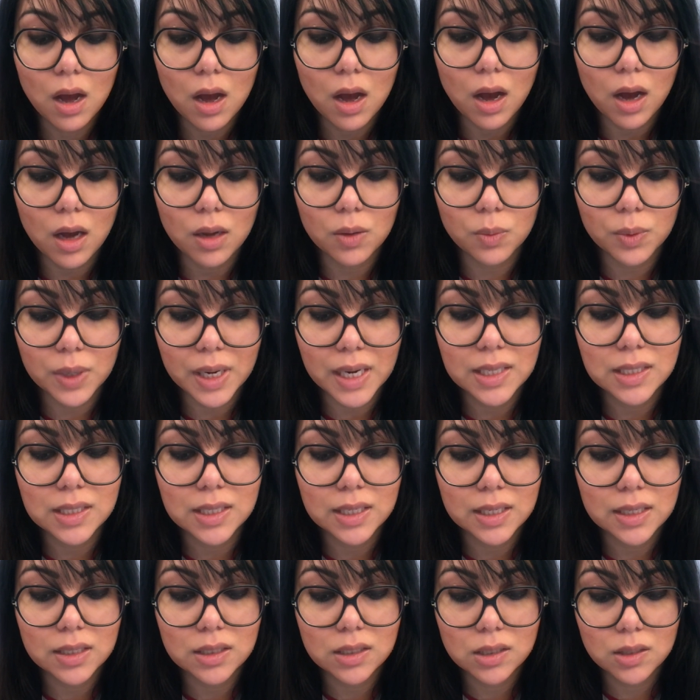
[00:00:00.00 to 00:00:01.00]
on what I
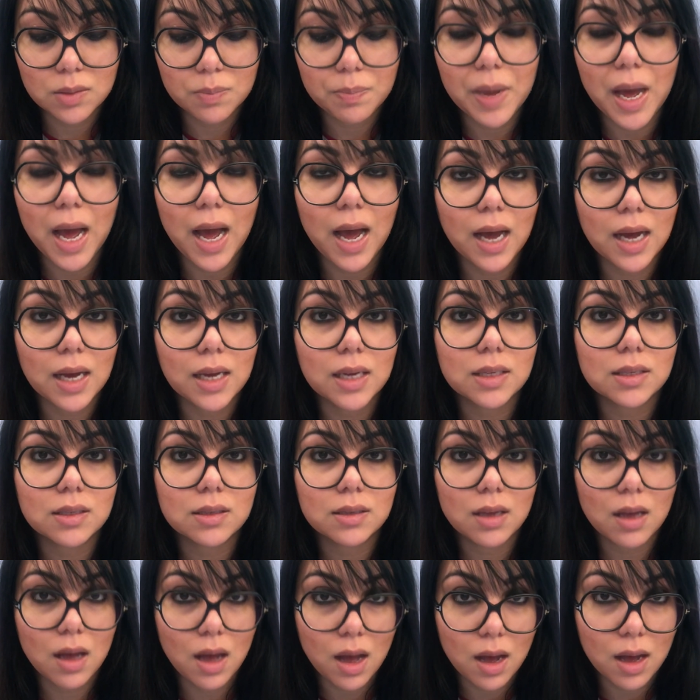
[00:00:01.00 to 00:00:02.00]
did to
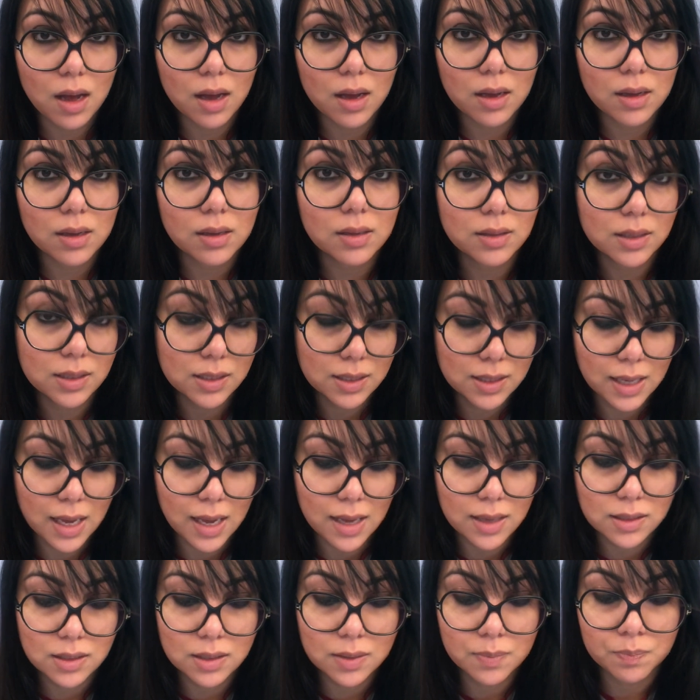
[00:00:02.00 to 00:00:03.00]
pass the
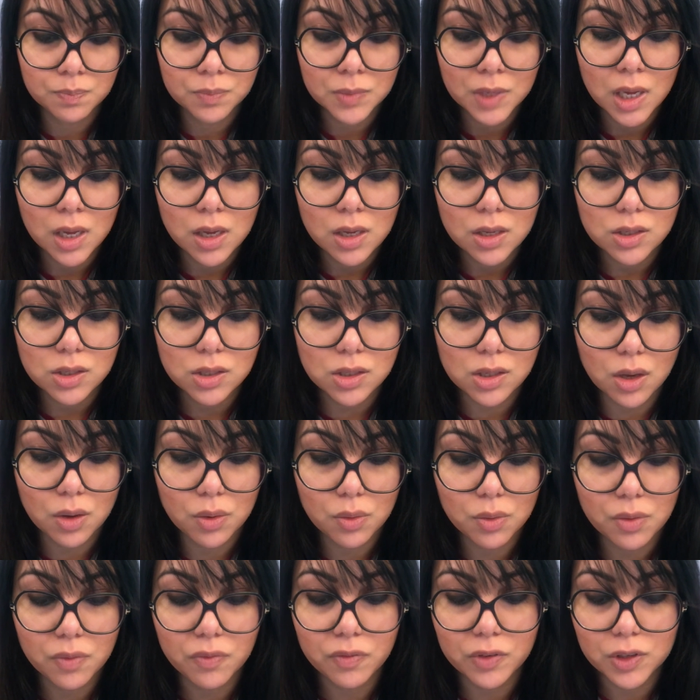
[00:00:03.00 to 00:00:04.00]
CS.
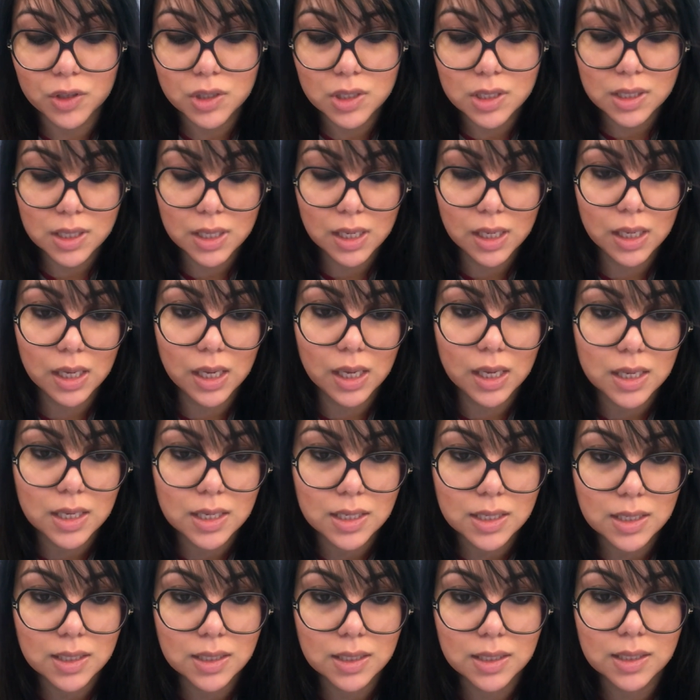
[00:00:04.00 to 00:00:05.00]
So the first thing
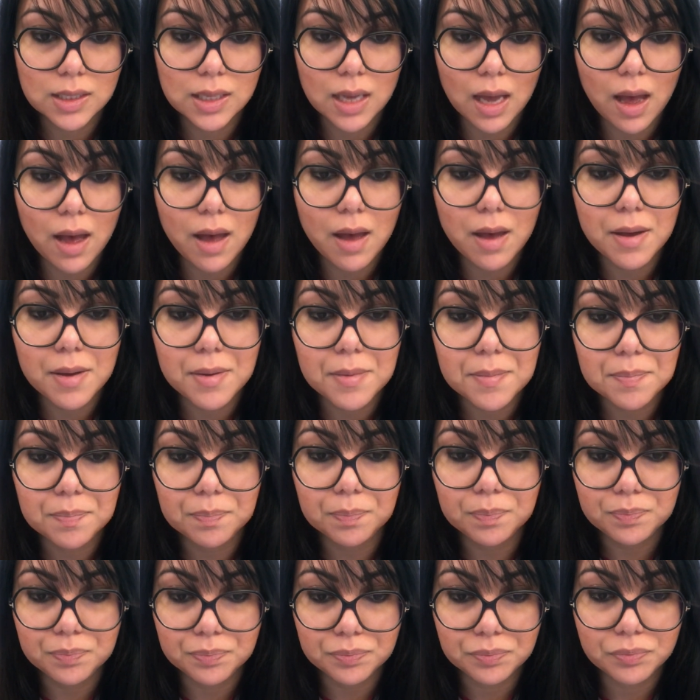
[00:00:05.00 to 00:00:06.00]
is I
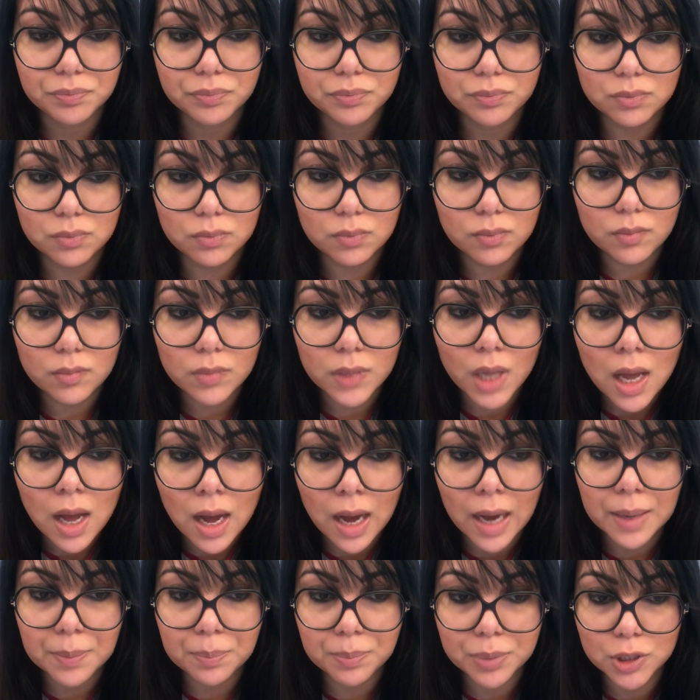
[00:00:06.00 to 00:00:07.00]

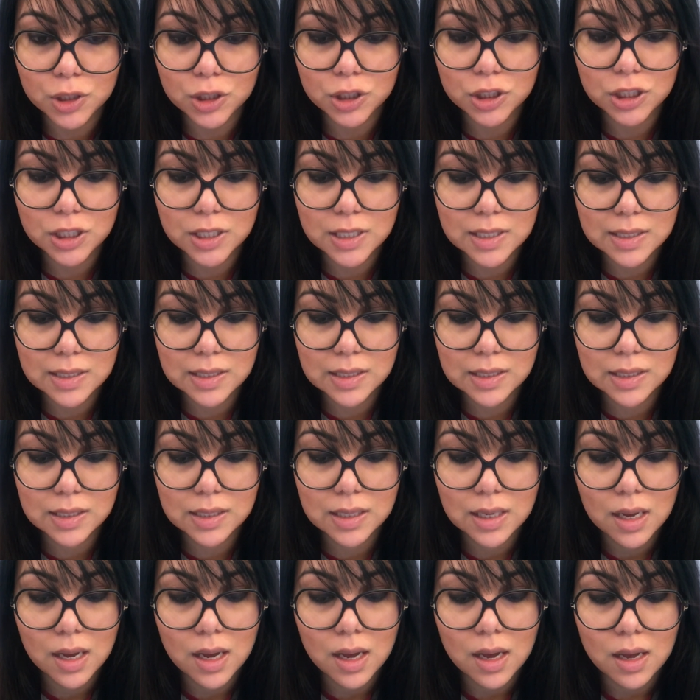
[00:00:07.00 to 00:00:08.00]

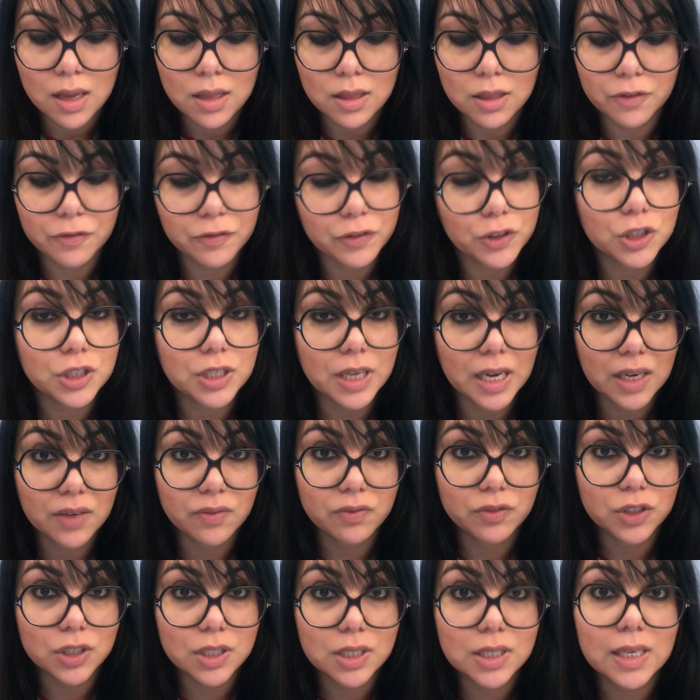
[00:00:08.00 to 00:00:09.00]
purchased the First Aid
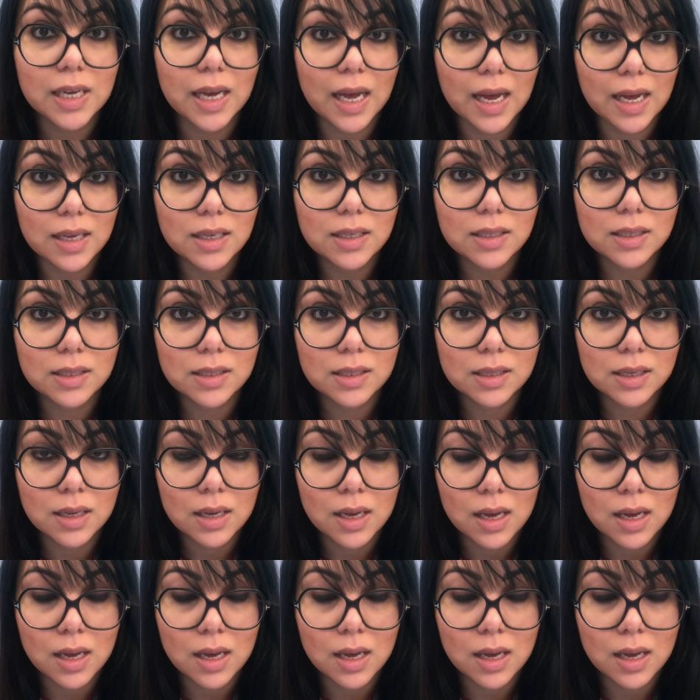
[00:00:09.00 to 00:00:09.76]
for CS.